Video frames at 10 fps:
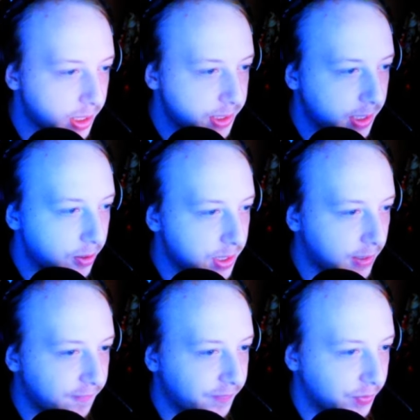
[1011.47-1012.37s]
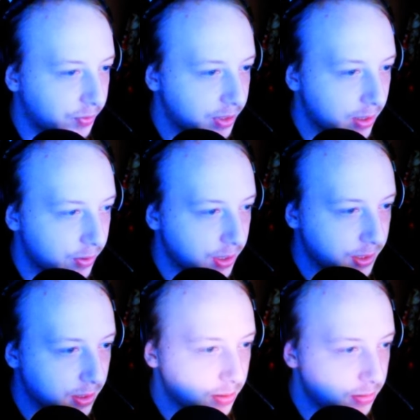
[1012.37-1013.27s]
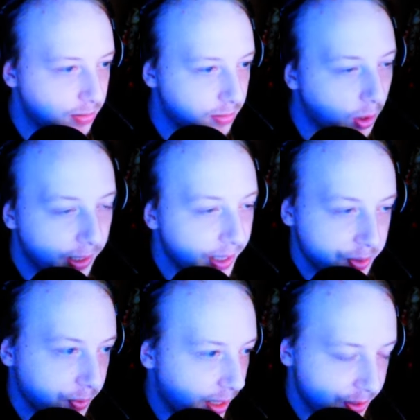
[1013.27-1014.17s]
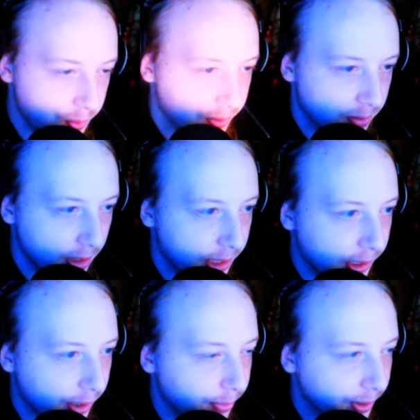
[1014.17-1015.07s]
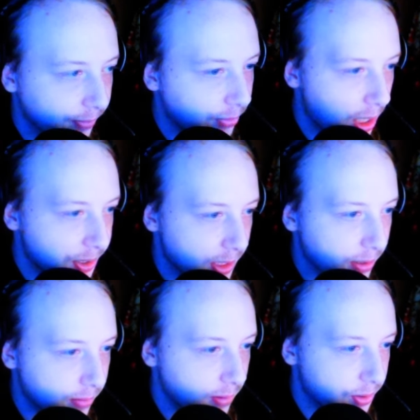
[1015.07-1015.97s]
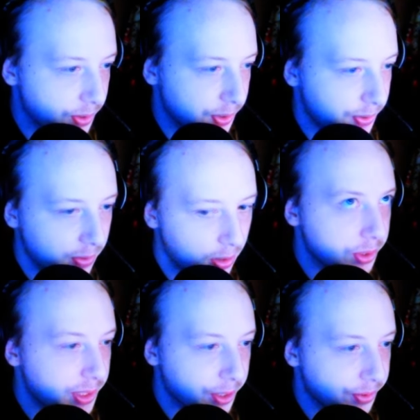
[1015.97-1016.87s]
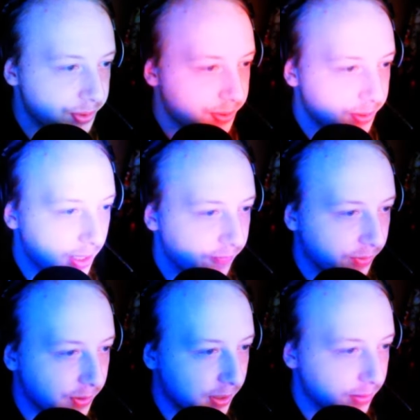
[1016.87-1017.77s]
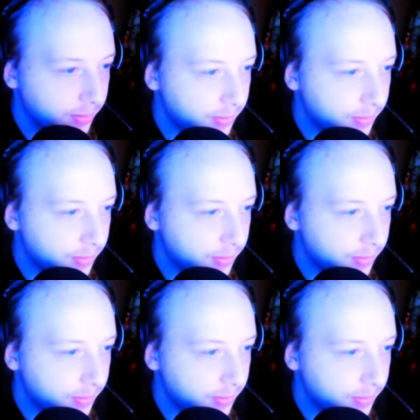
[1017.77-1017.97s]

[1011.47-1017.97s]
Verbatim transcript: Oh, and skills like a full day with this gun. Well, that's with any gun, but you guys get it. It just kills everything.